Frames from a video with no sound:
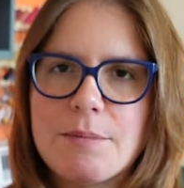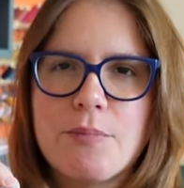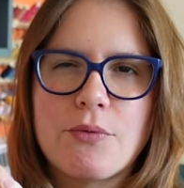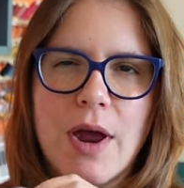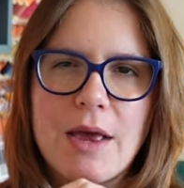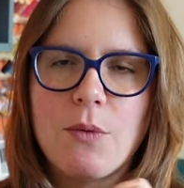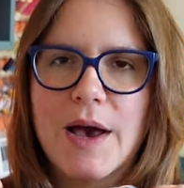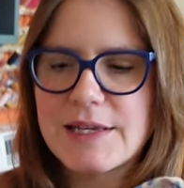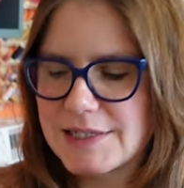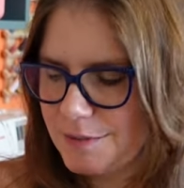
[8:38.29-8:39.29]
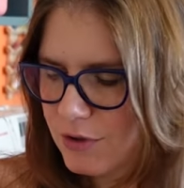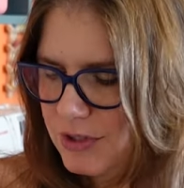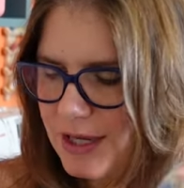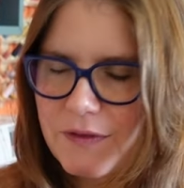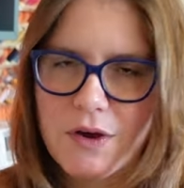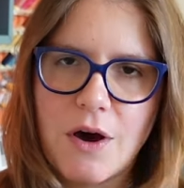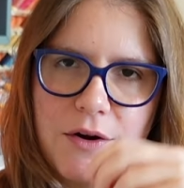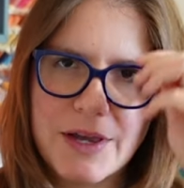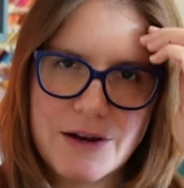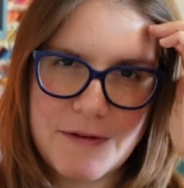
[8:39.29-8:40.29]
bright white, similar to like the
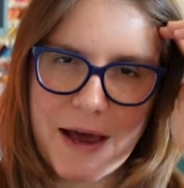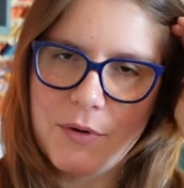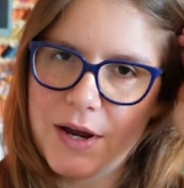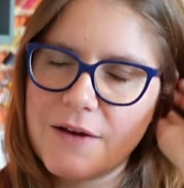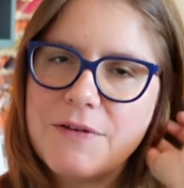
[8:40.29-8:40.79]
cardigan fabric.